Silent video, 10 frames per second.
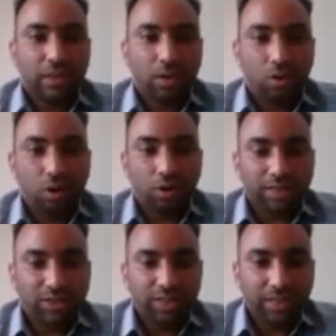cotton
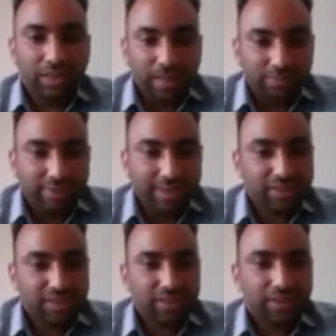ginning mill waste,
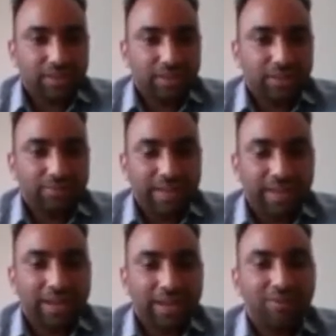
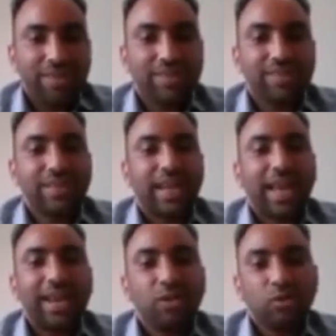banana waste, and
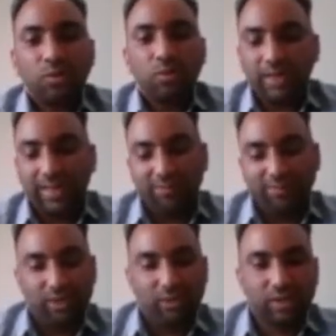sugarcane waste.